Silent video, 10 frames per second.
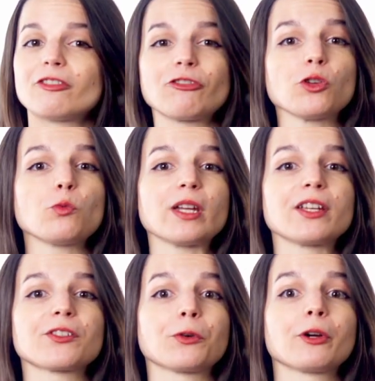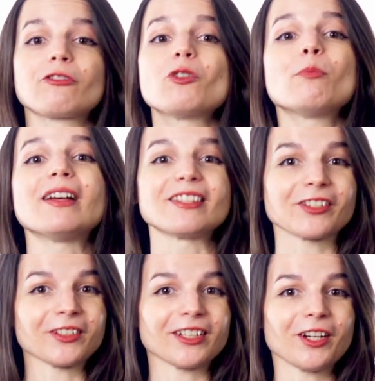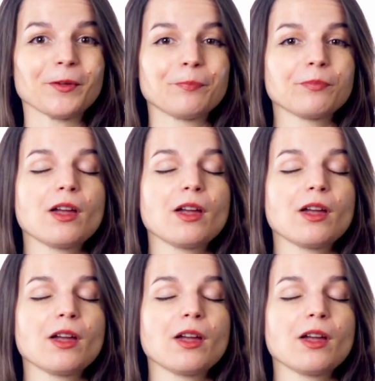few weeks or a few months earlier.